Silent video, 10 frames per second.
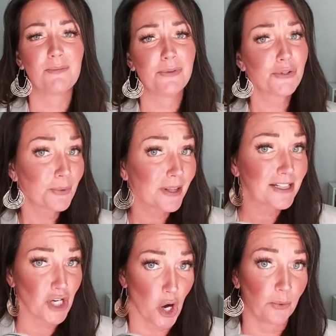you really
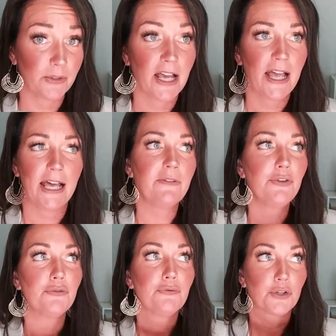don't. And even
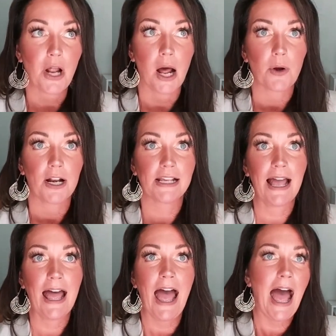if you're not running
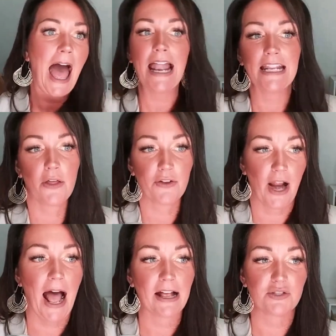any other
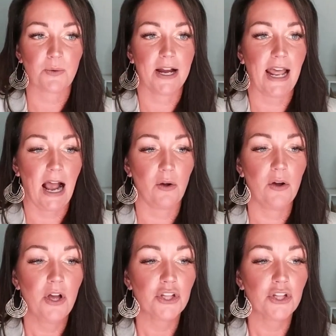ads right now,